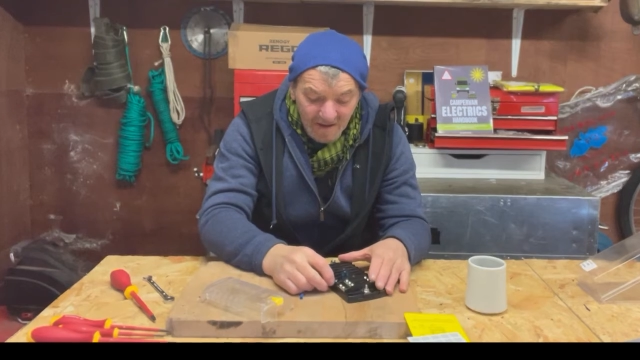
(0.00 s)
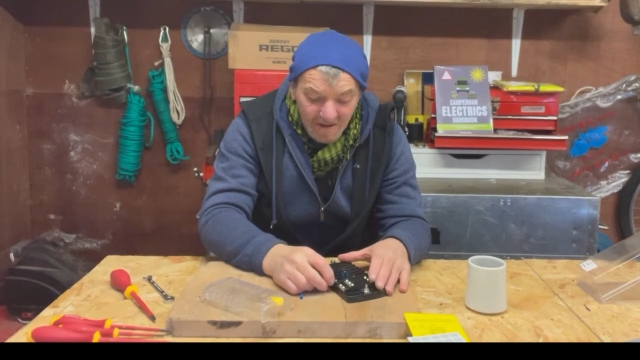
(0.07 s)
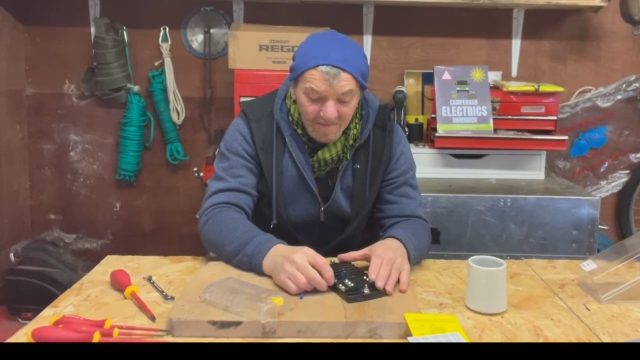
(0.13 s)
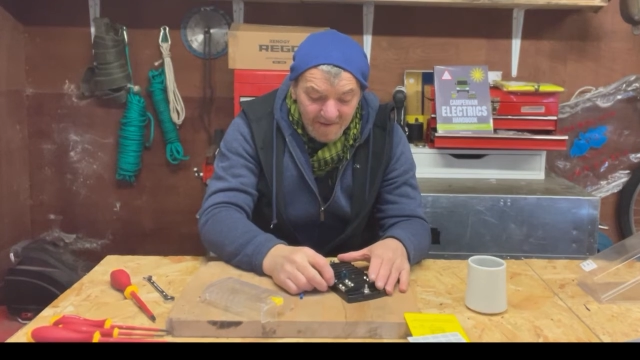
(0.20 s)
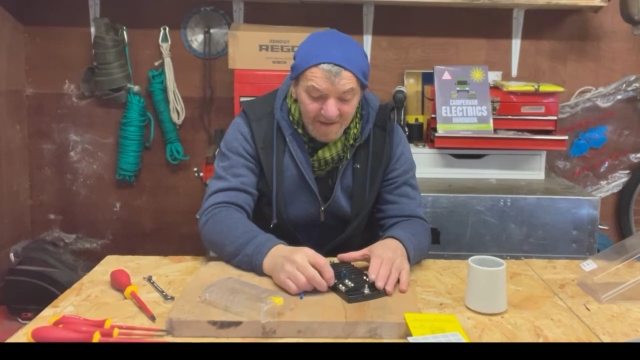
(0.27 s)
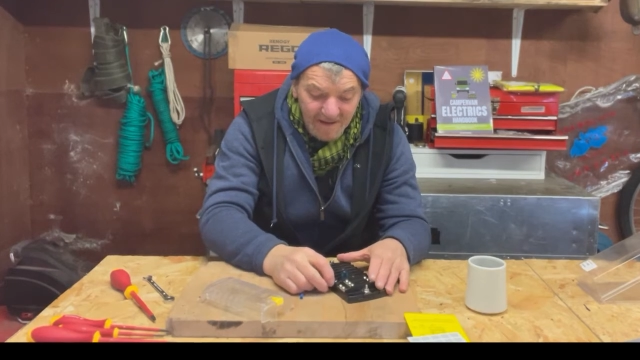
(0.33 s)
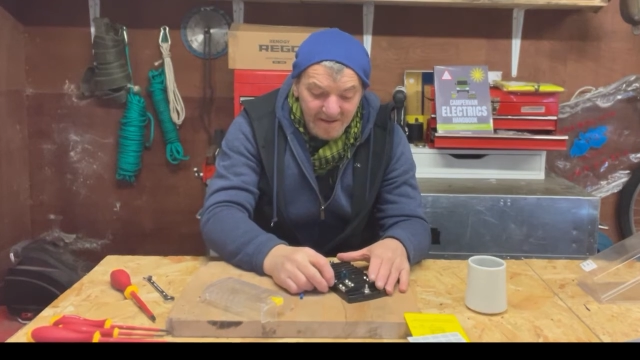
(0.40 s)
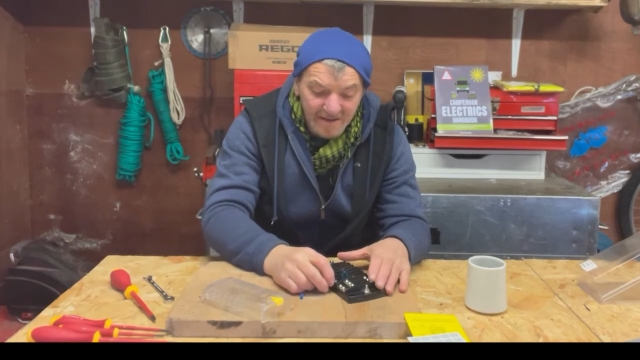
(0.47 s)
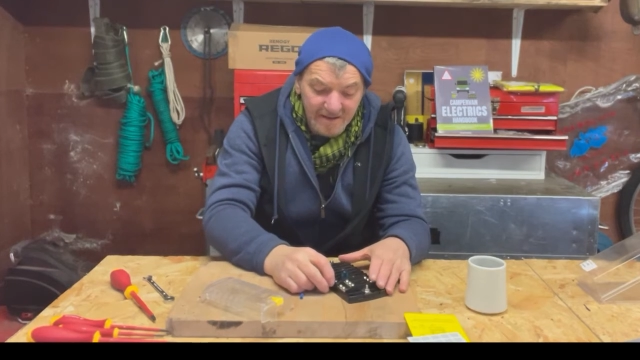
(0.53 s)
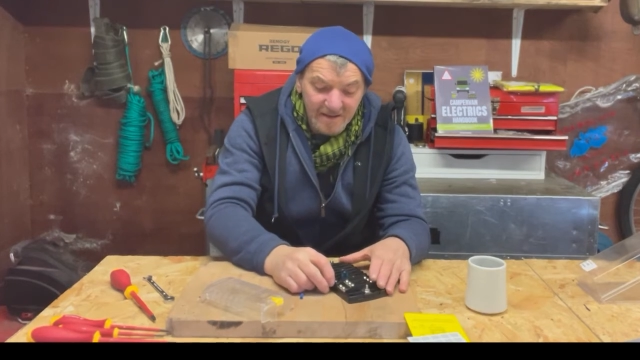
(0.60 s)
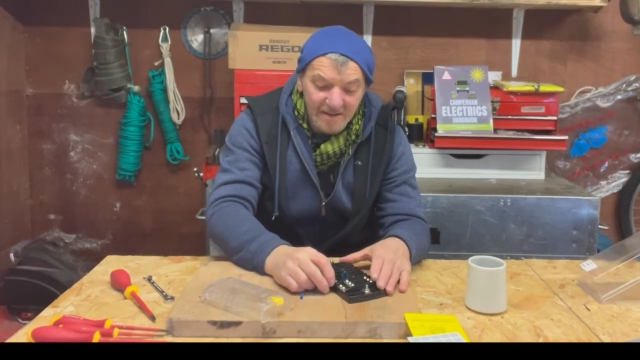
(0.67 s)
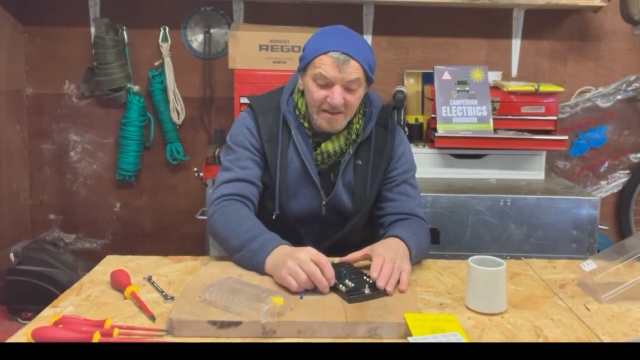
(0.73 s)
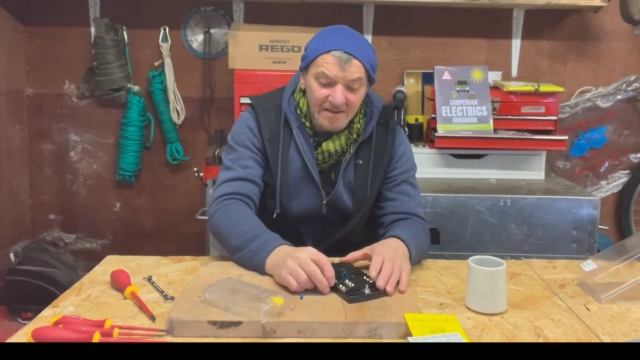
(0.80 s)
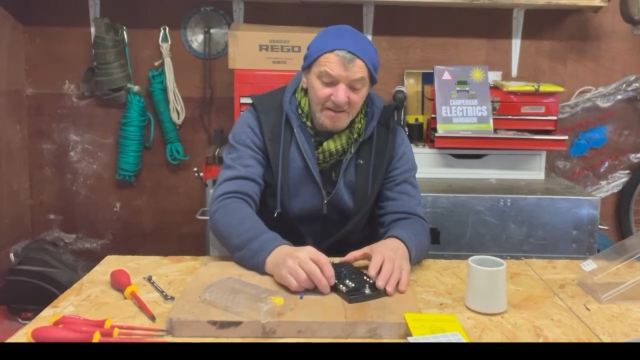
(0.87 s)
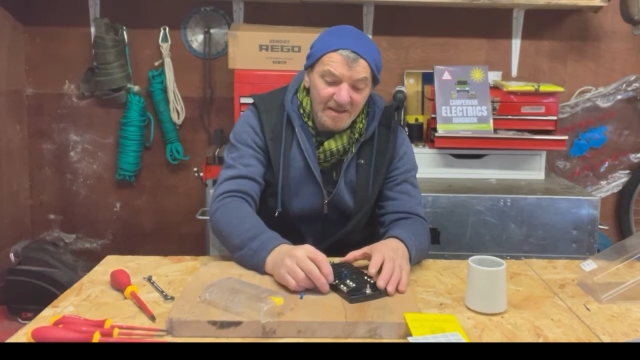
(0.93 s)
complicated
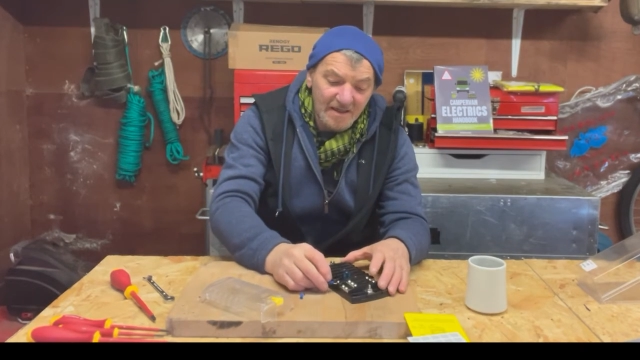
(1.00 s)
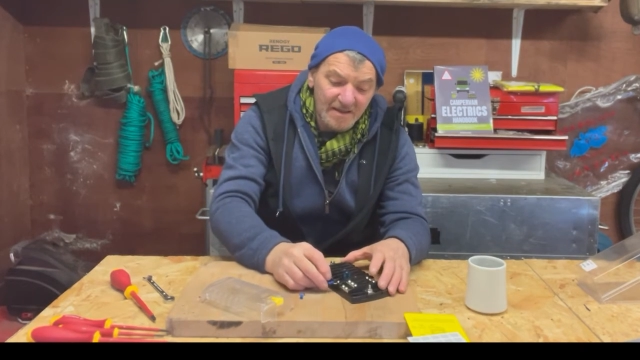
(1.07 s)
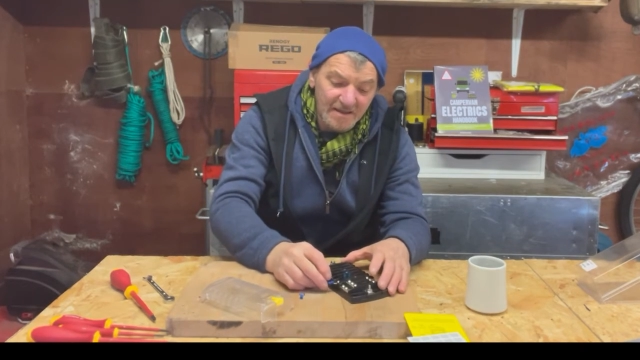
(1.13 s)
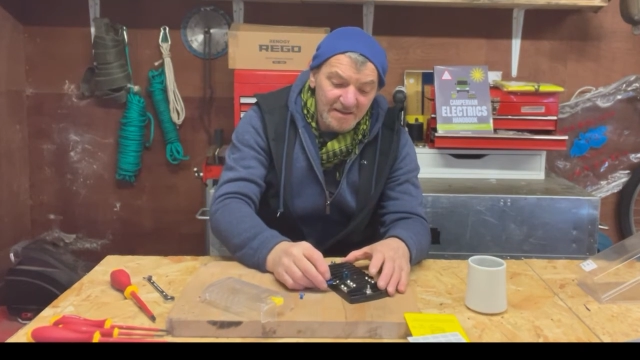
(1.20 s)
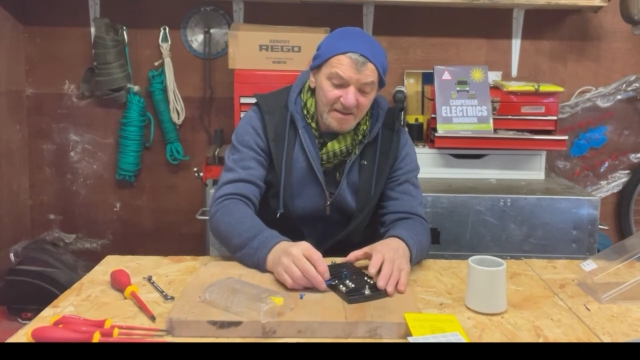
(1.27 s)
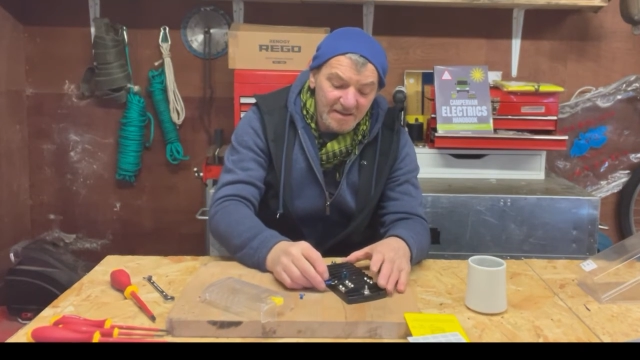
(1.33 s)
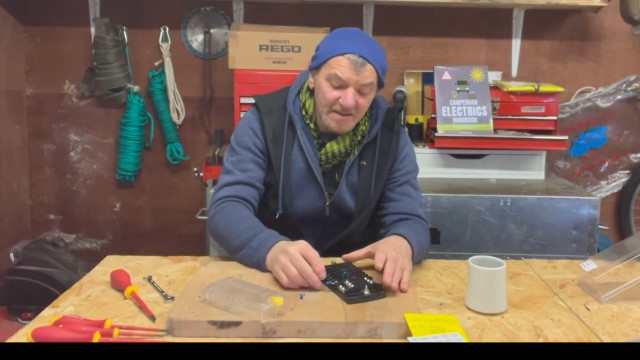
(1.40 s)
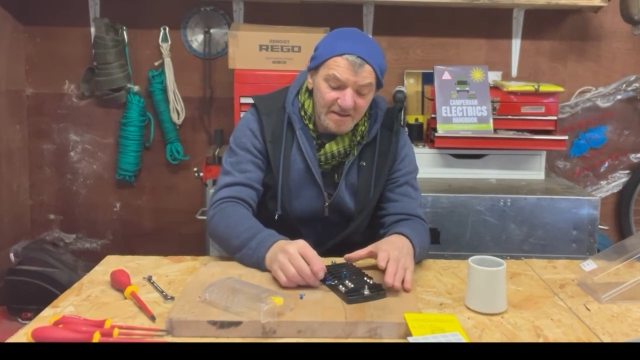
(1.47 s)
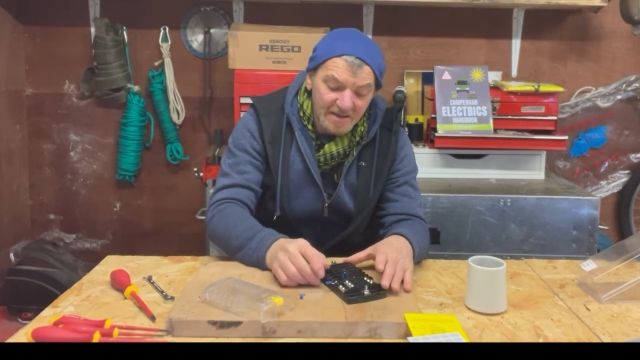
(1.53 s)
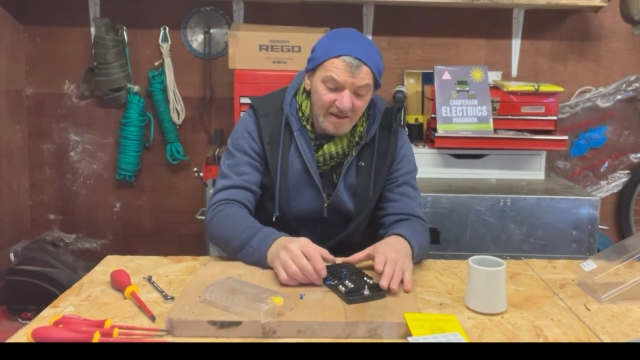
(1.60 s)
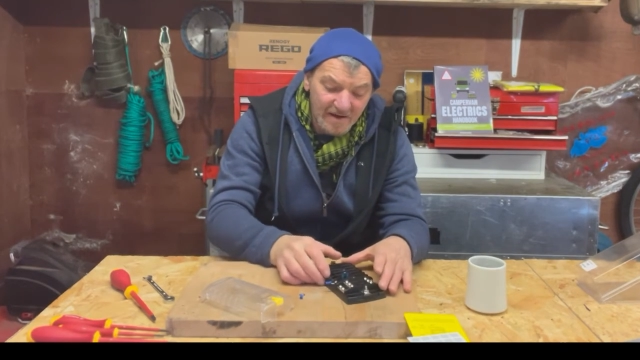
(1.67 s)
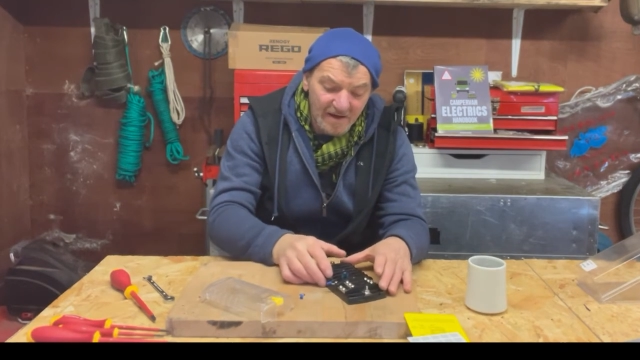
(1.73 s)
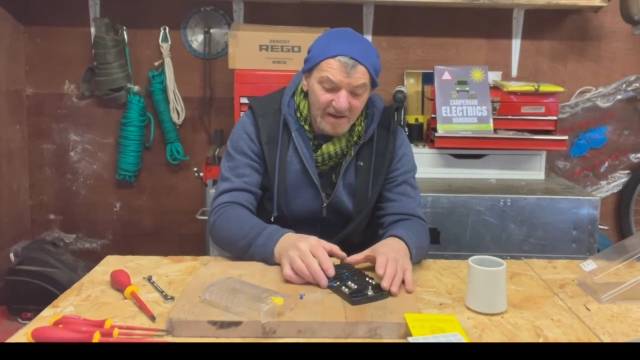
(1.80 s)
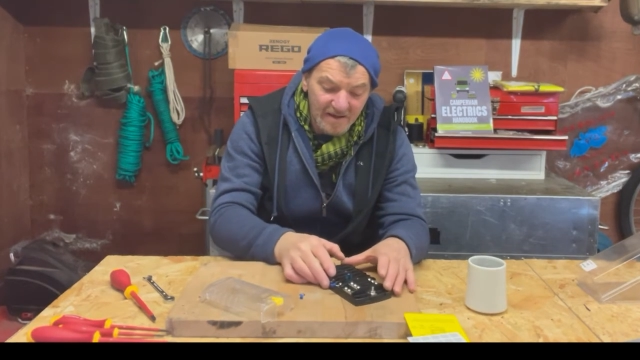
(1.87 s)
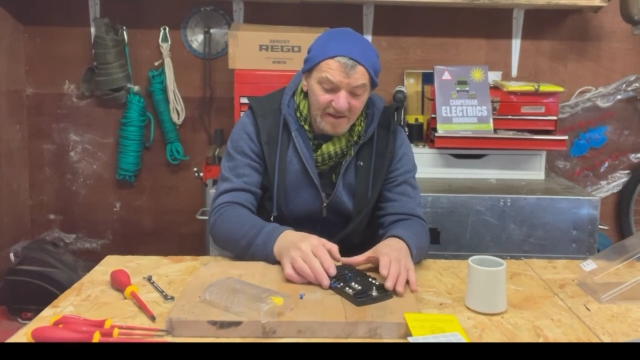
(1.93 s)
in its in its
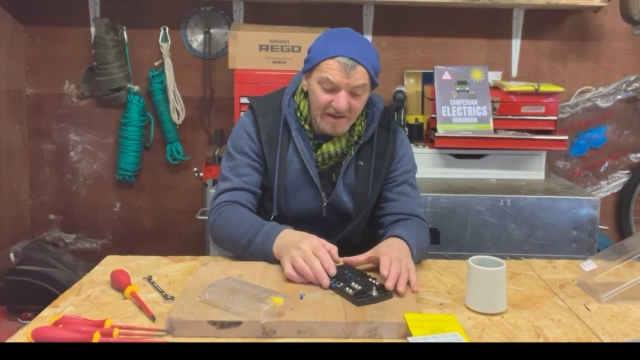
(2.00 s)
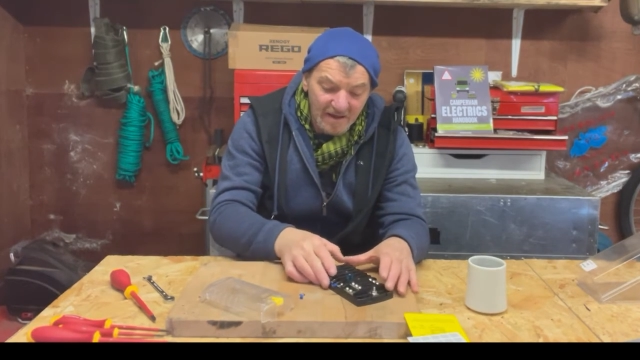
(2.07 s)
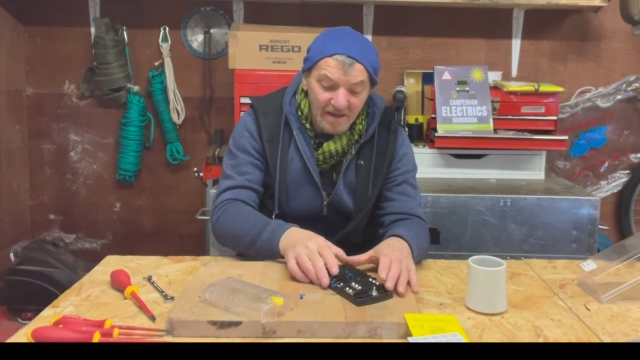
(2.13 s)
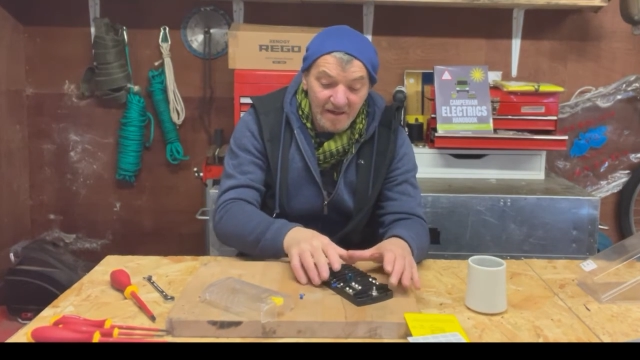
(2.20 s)
entire in